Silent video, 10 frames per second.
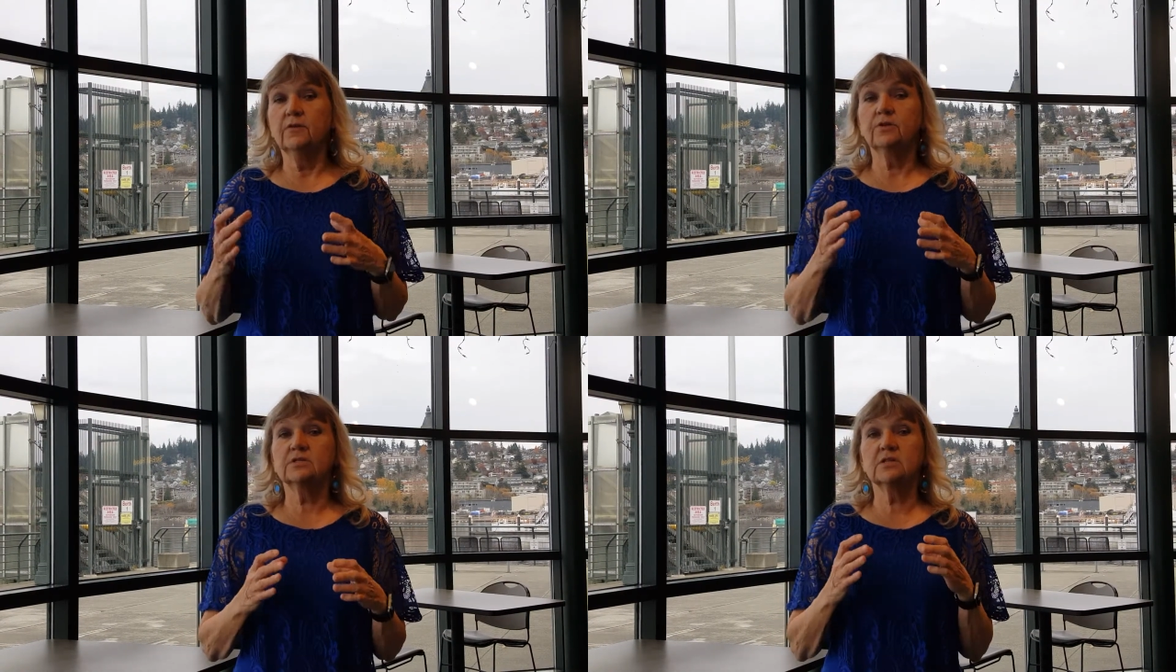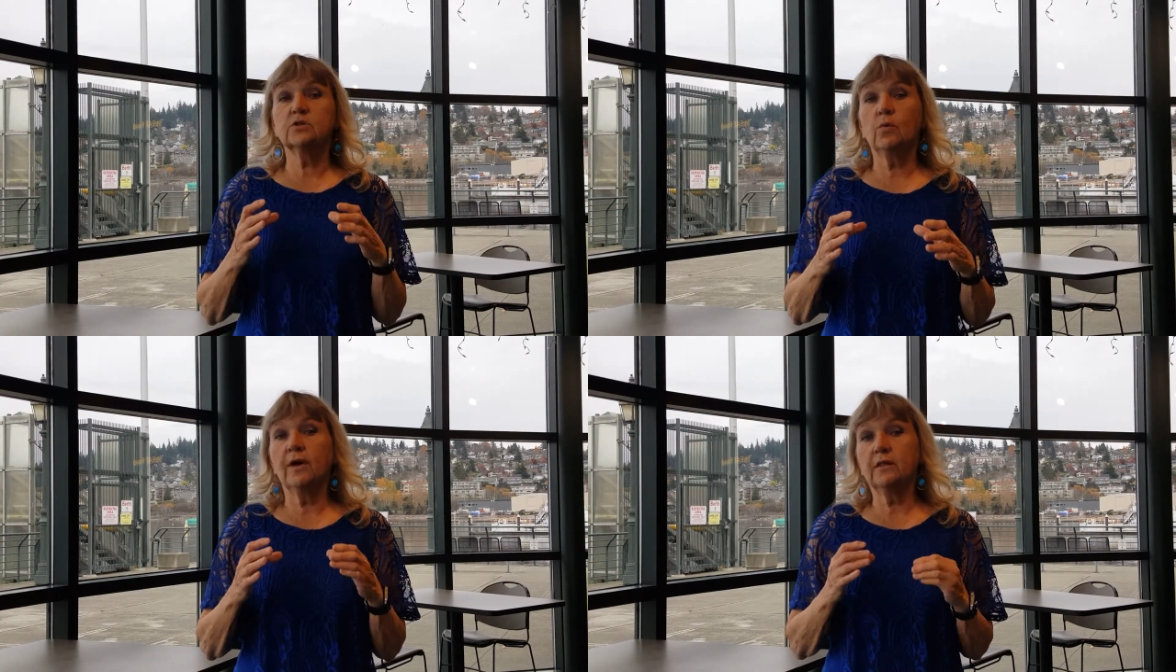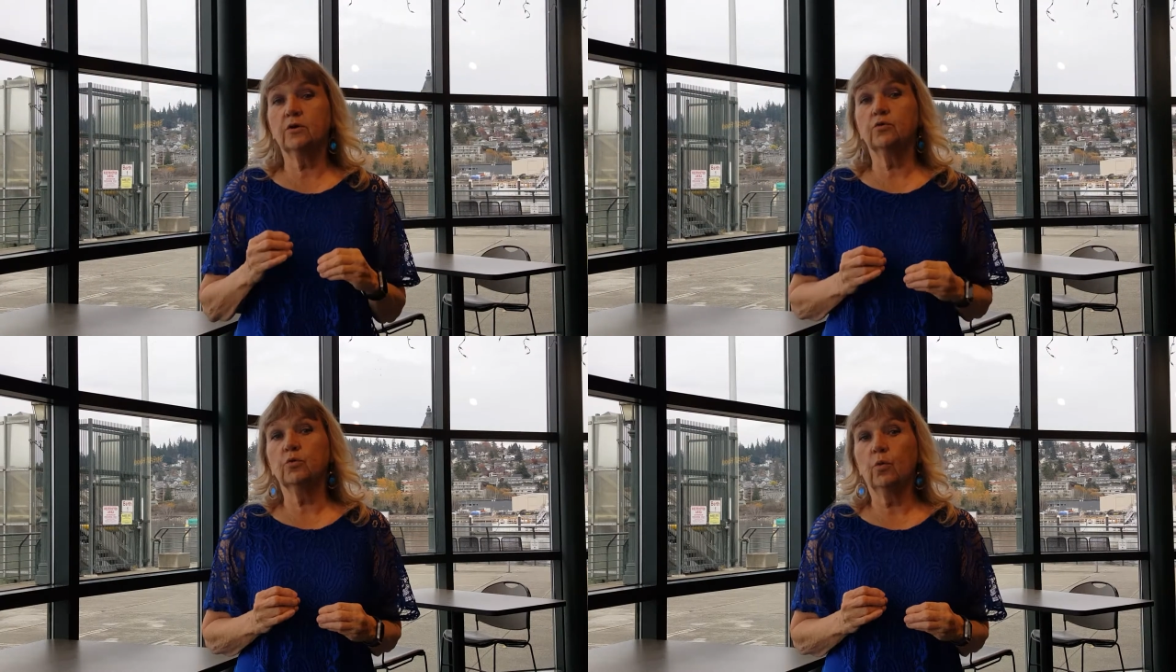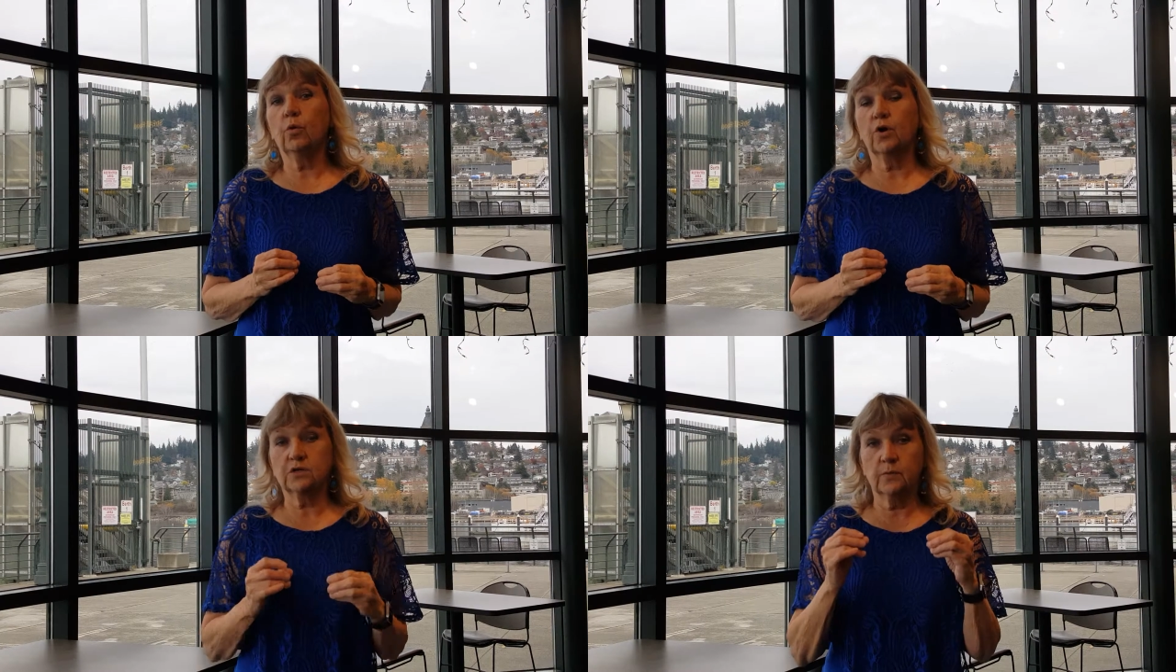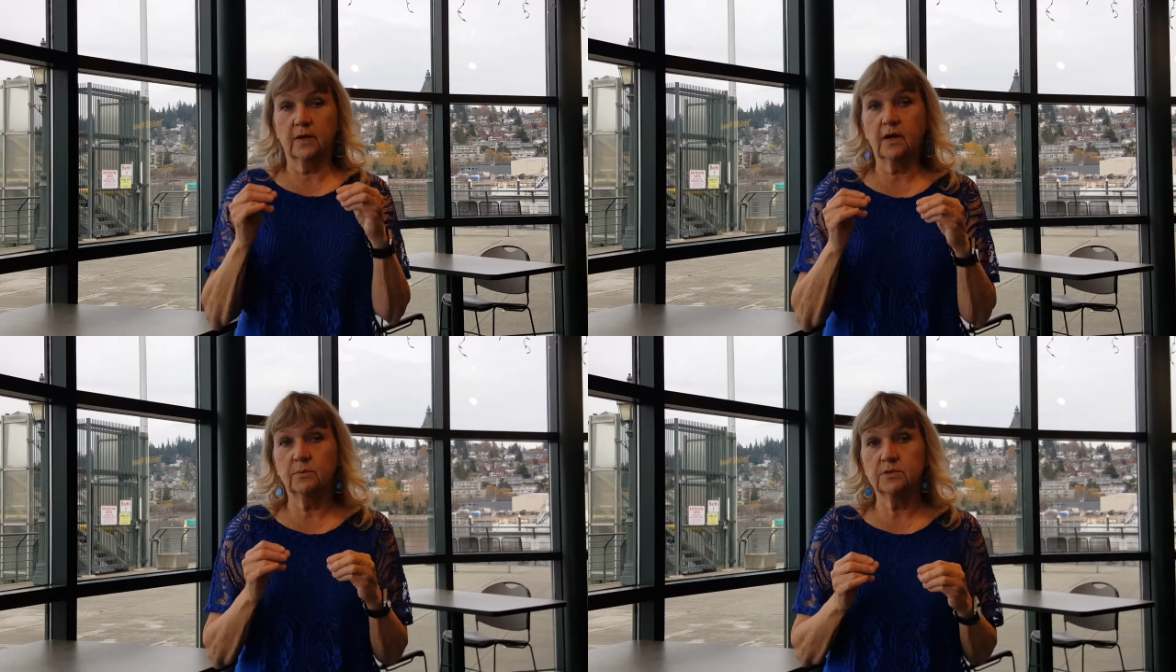This is the way that Google works when
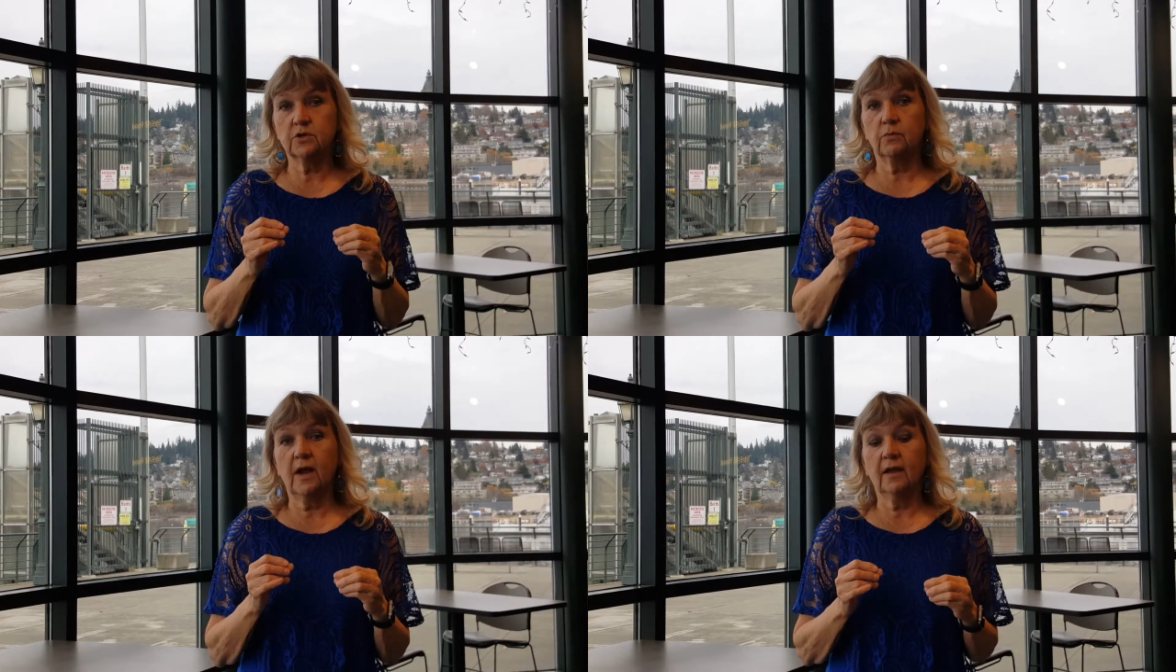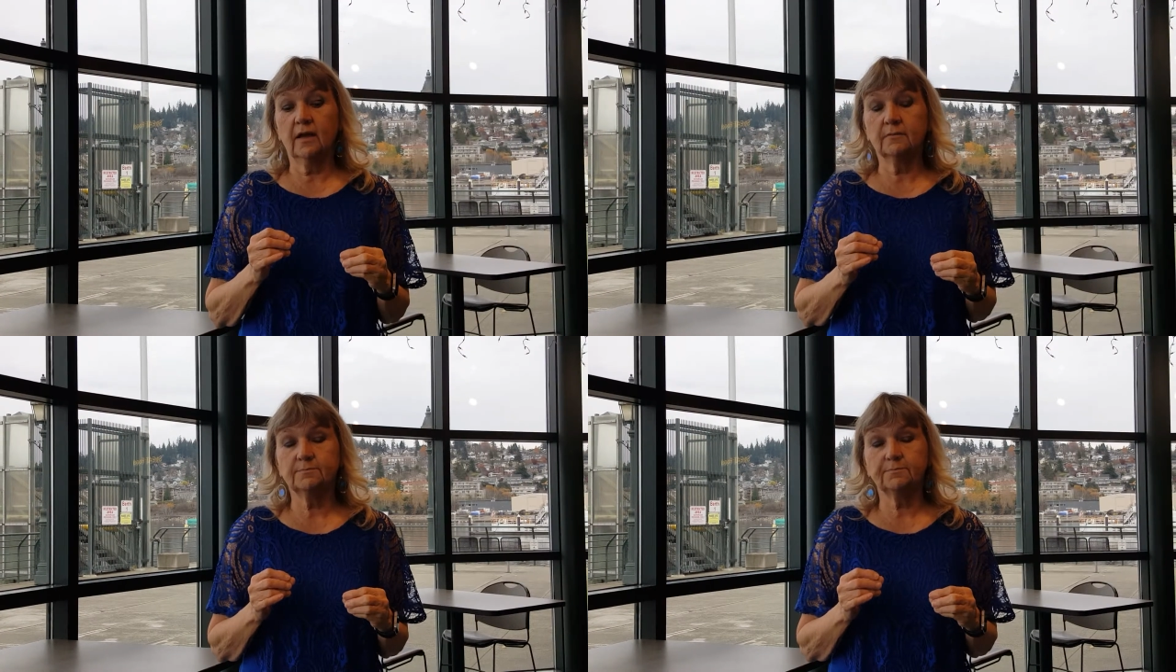it comes to ranking.